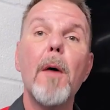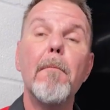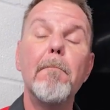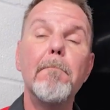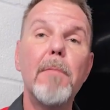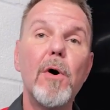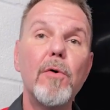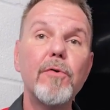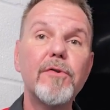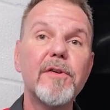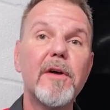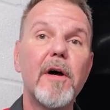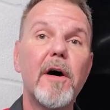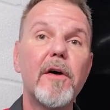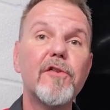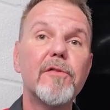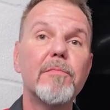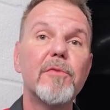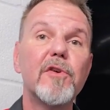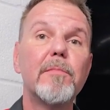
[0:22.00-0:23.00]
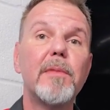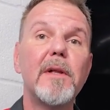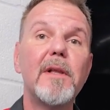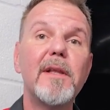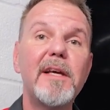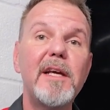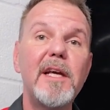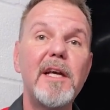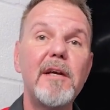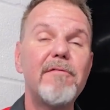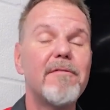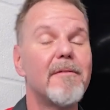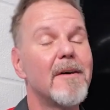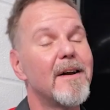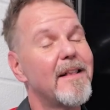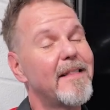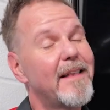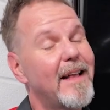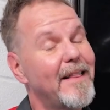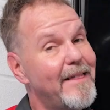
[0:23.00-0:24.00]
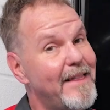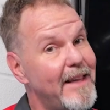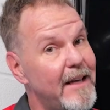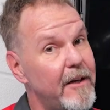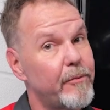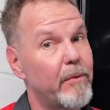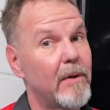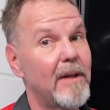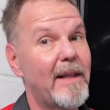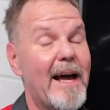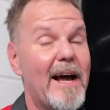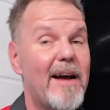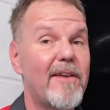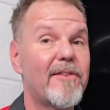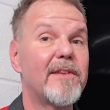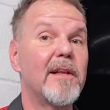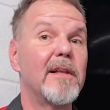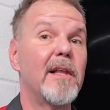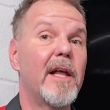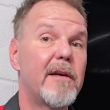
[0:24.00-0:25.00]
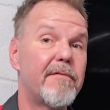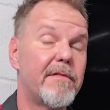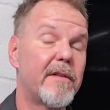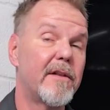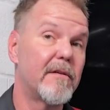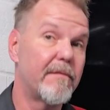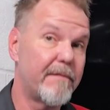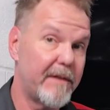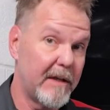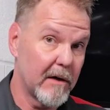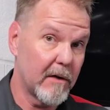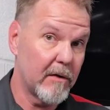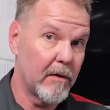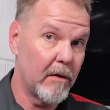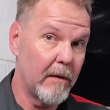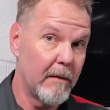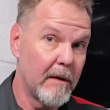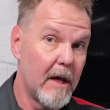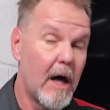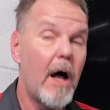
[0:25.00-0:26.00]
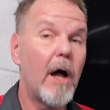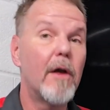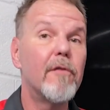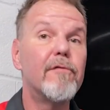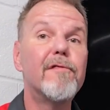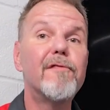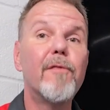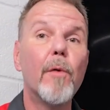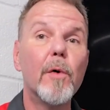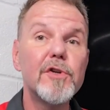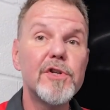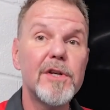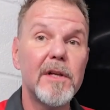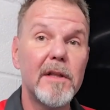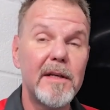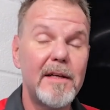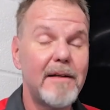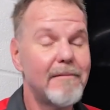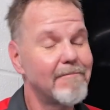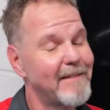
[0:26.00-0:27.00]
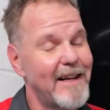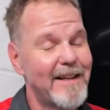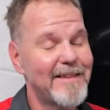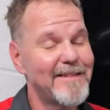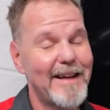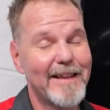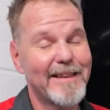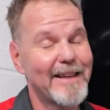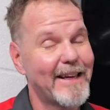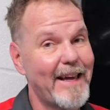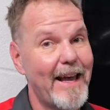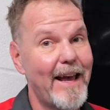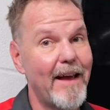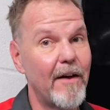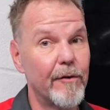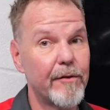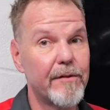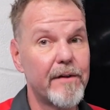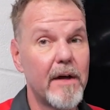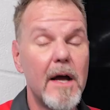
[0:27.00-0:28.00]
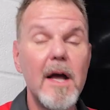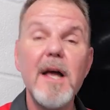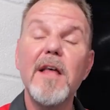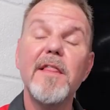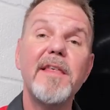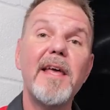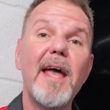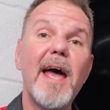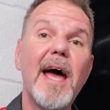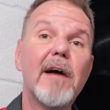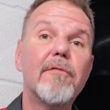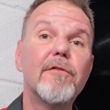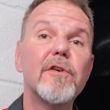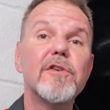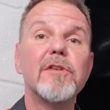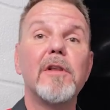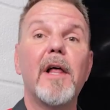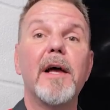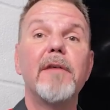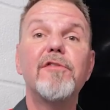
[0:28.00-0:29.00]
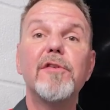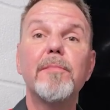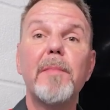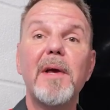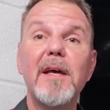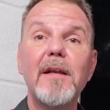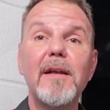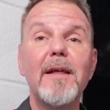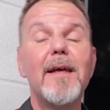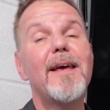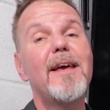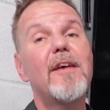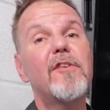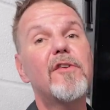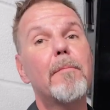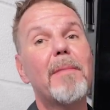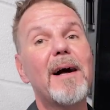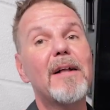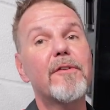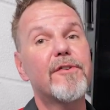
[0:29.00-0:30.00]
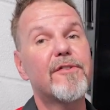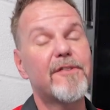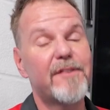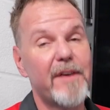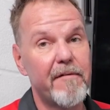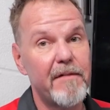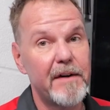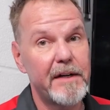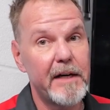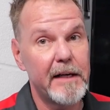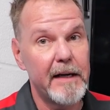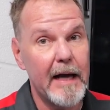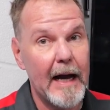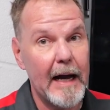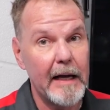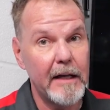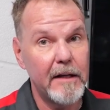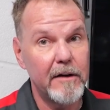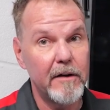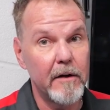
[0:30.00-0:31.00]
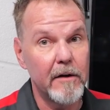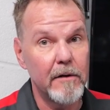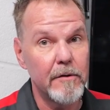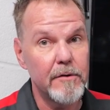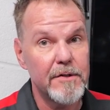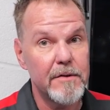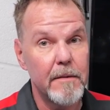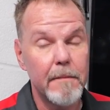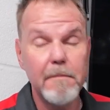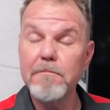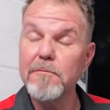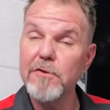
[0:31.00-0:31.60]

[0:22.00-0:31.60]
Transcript: Most customers believe that these will last the life of their vehicle. Unfortunately, that's not the case. The average lifespan is about 7 to 9 years.